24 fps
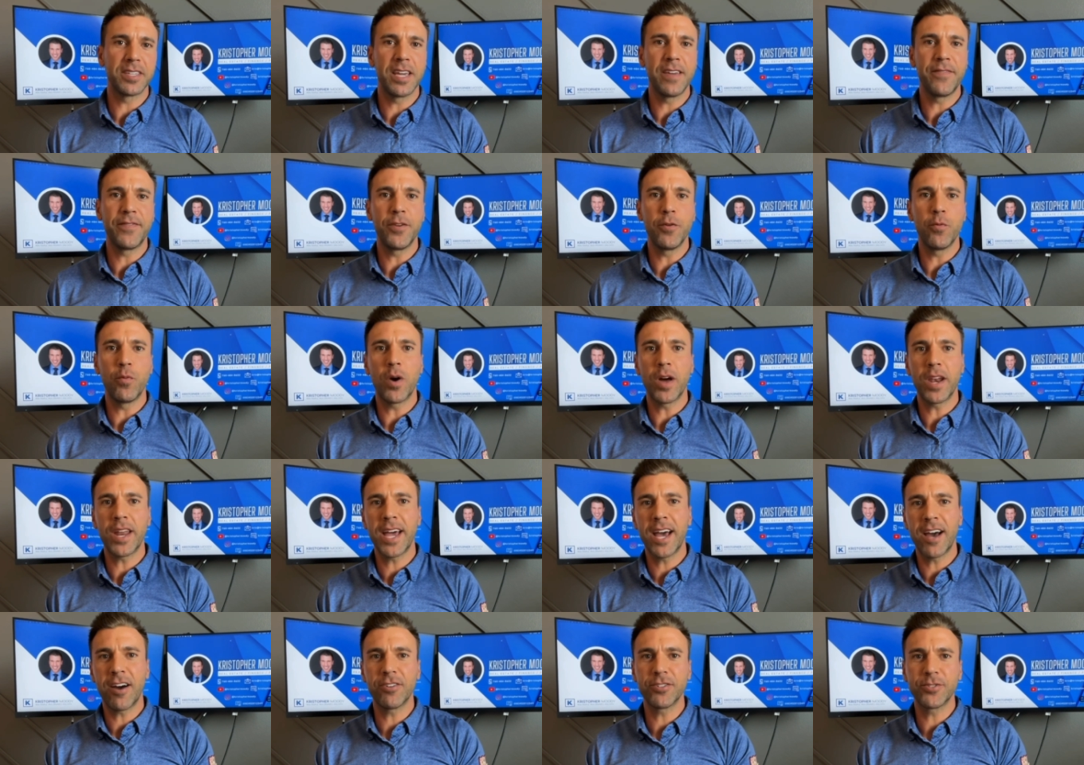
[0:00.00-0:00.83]
If you want
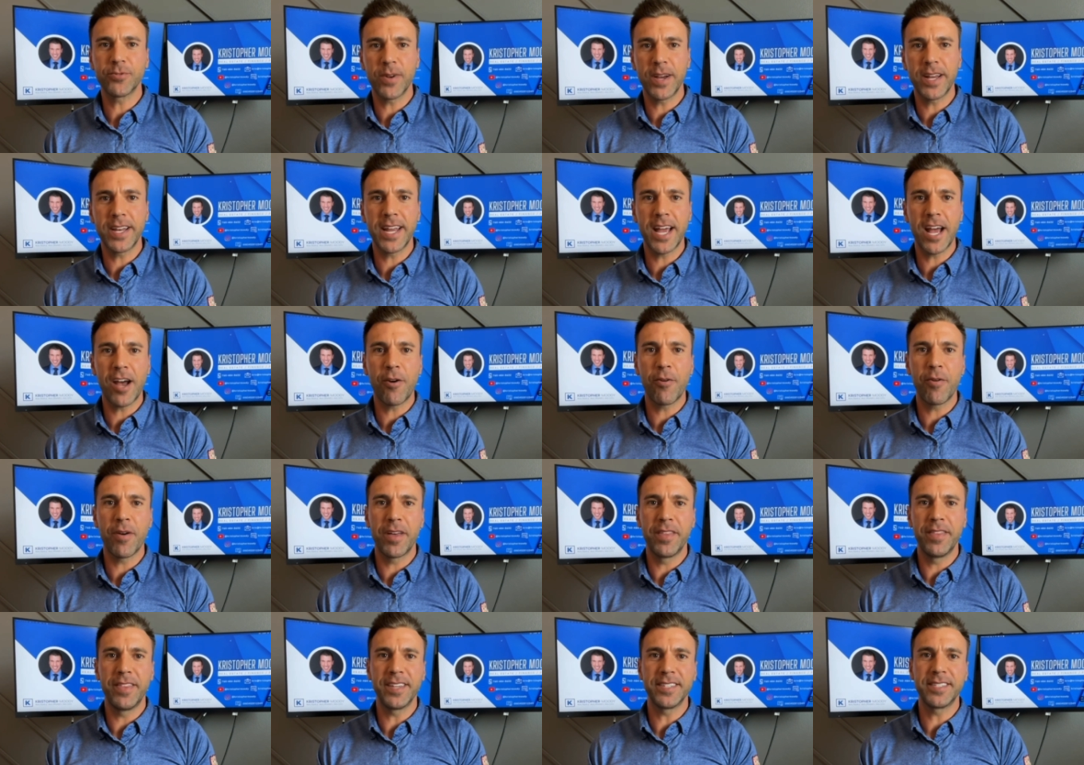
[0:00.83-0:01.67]
a house right now,
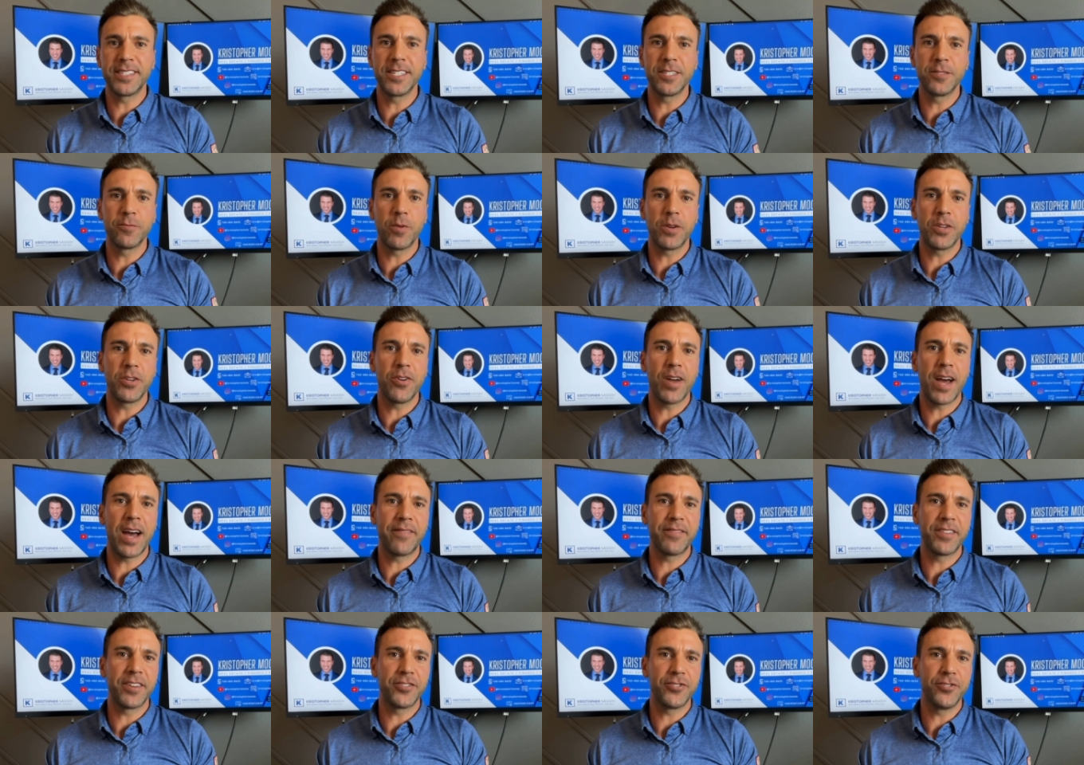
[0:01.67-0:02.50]
this is what you
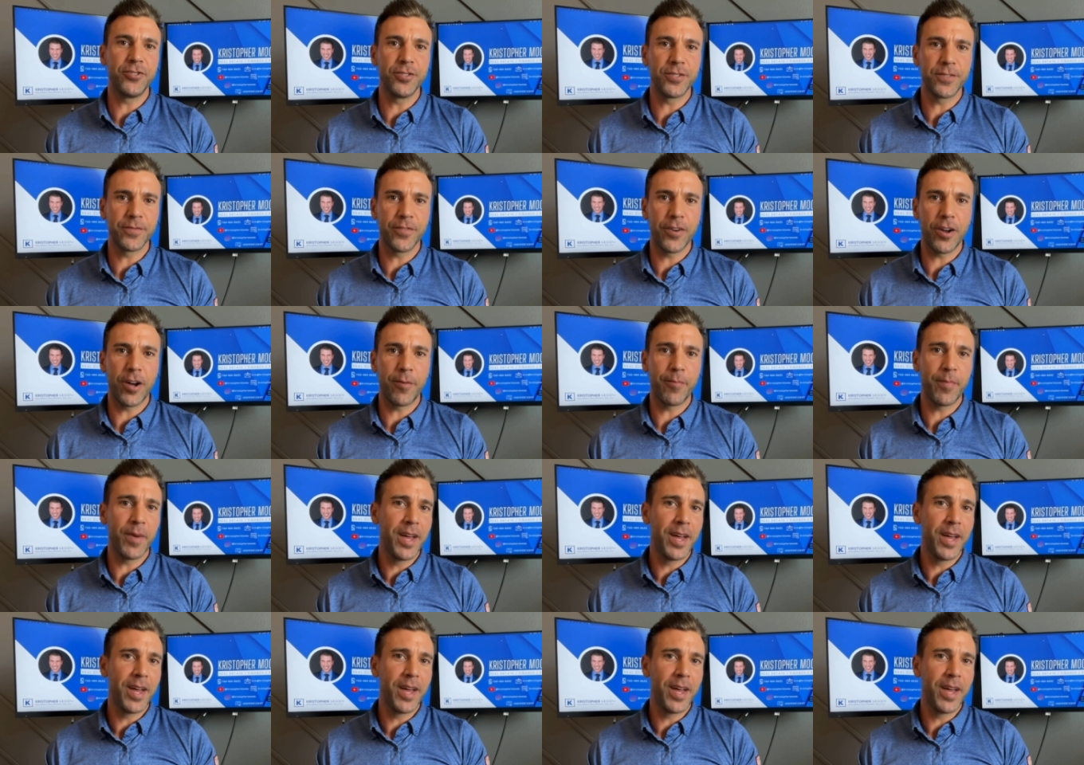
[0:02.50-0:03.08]
have to choose from.